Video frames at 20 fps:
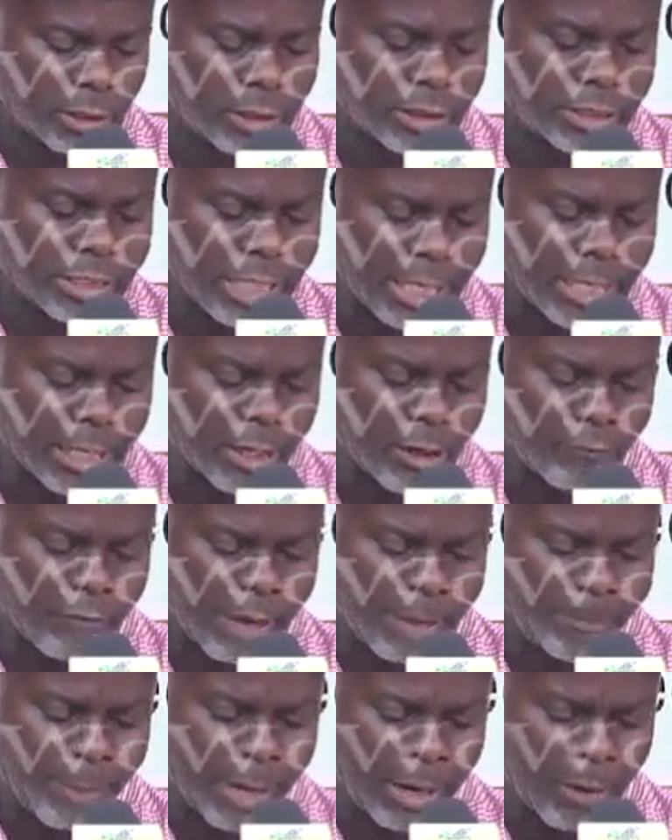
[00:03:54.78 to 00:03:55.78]
taking
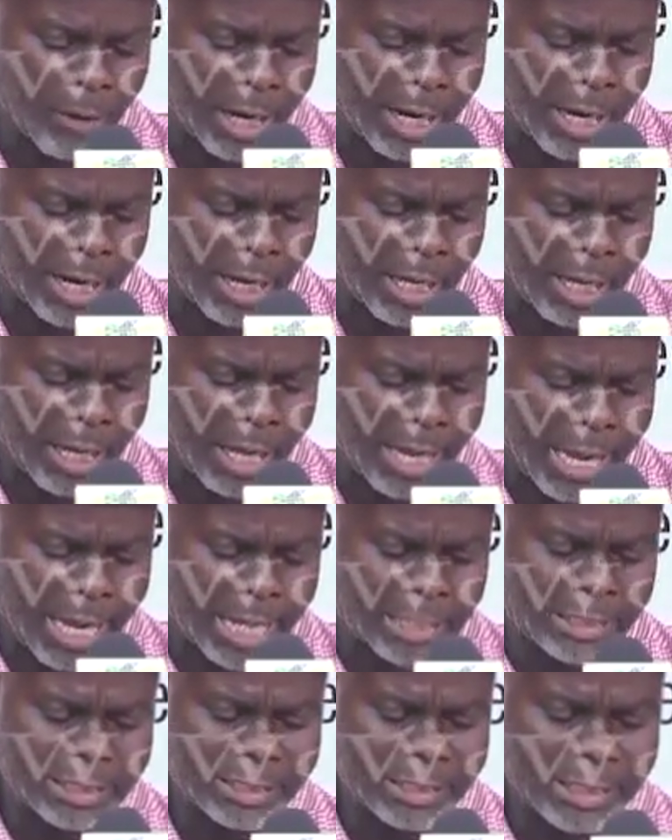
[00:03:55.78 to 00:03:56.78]
over power
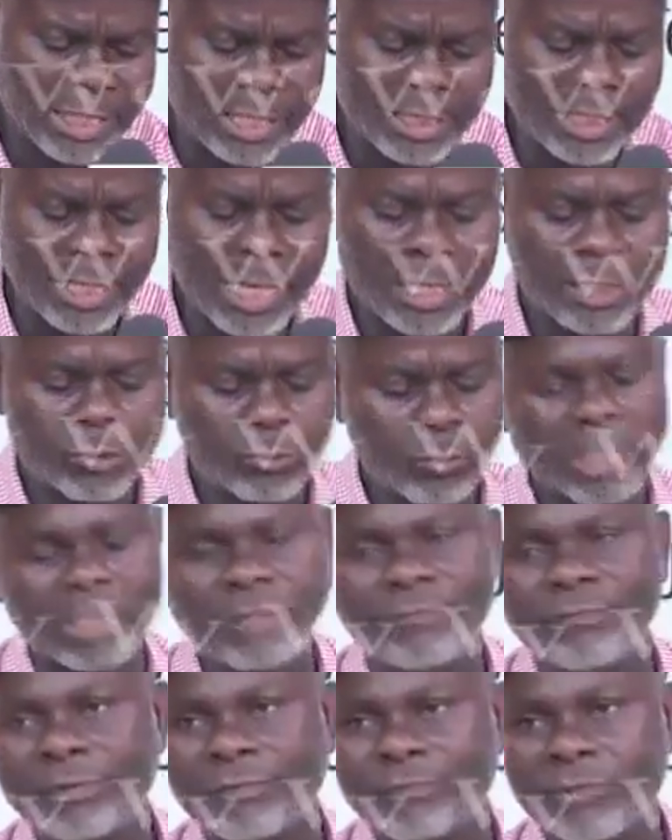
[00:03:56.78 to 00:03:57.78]
at the center in
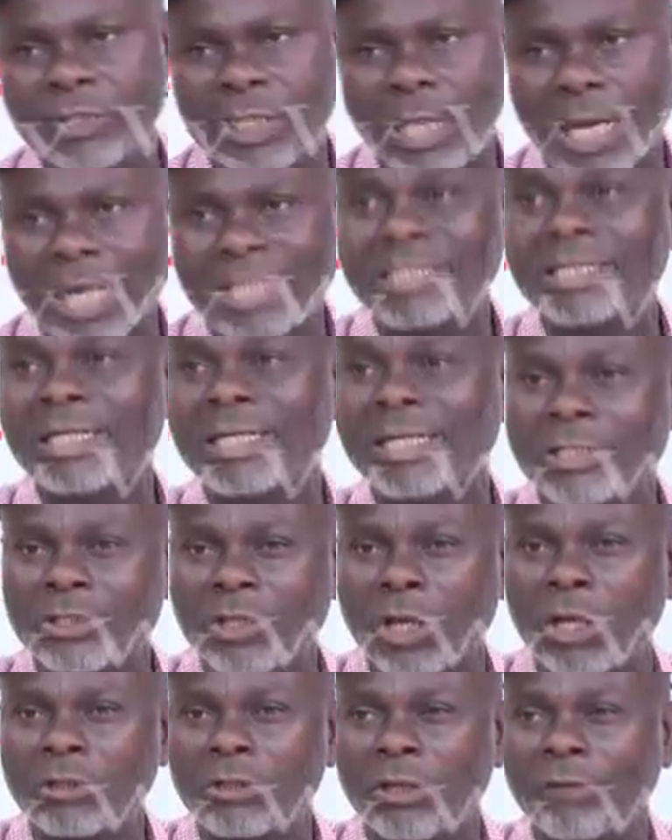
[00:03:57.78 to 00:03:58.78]
2015 as a
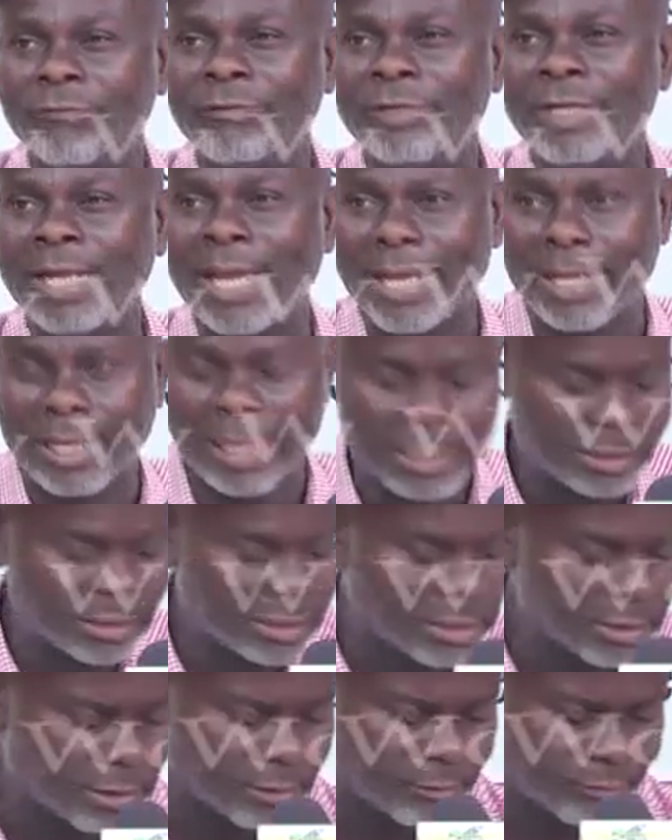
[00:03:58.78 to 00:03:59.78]
result of
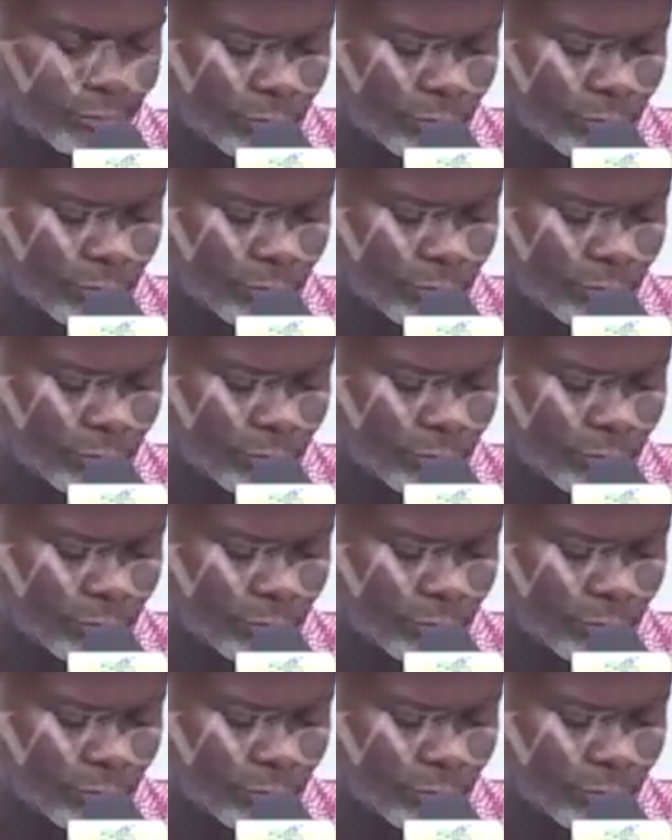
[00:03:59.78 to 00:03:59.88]
neglect.